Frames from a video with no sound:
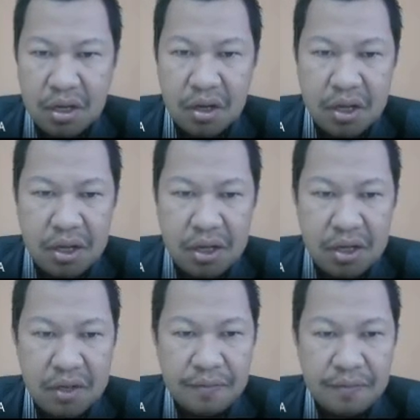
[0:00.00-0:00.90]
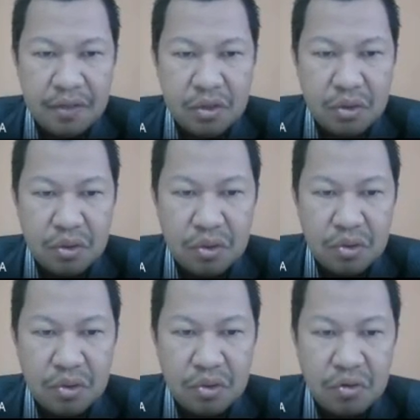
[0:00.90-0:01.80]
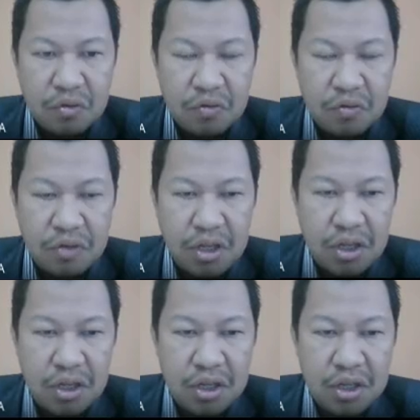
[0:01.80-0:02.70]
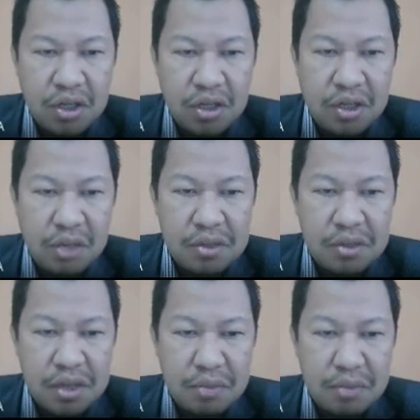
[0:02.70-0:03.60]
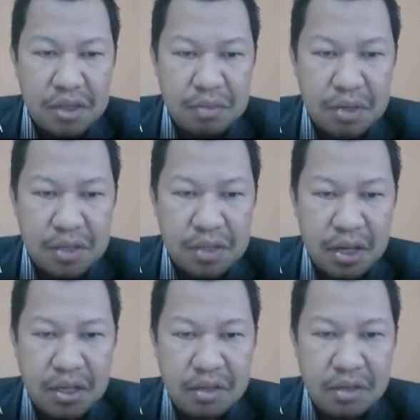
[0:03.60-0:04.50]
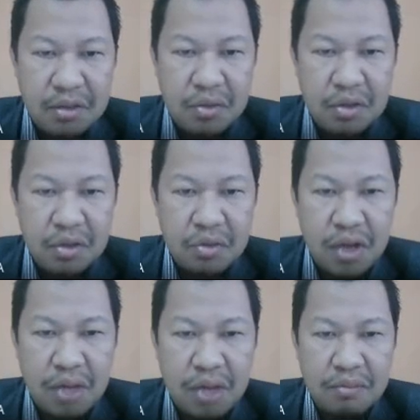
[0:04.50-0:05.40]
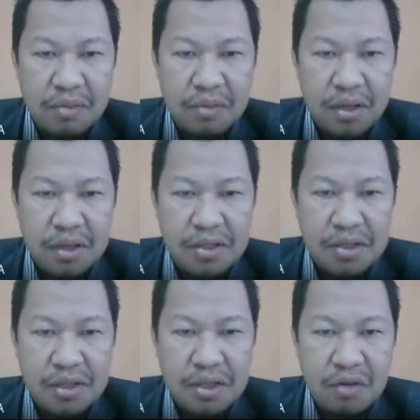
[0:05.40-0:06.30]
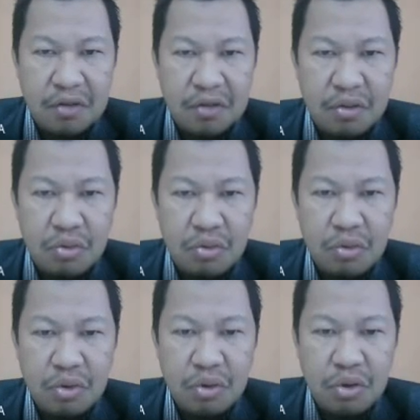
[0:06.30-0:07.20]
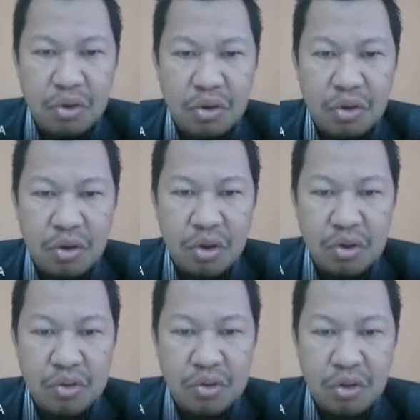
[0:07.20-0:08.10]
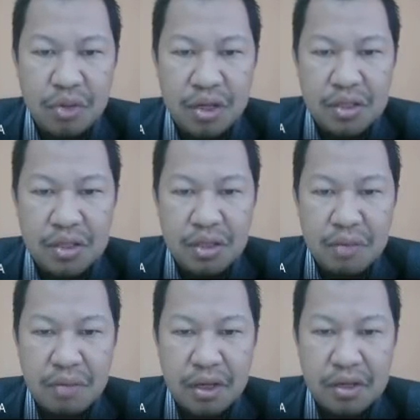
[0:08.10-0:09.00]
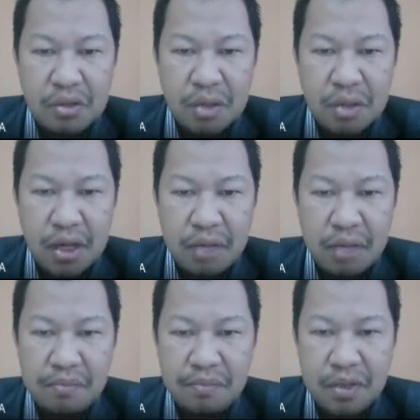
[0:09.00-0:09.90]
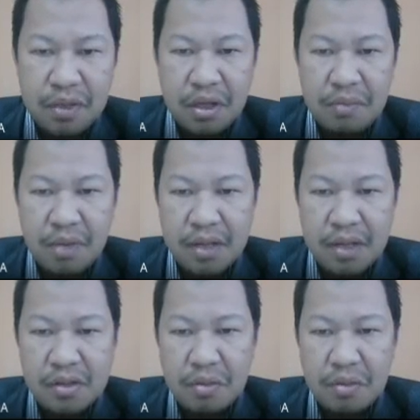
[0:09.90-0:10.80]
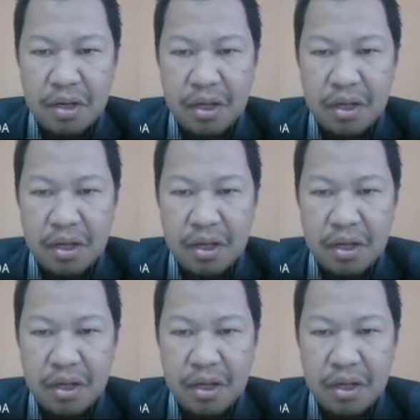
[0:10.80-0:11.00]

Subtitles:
Okay, so V double sideband suppressed carrier equal to MEC over 2 cos omega C minus omega M T plus omega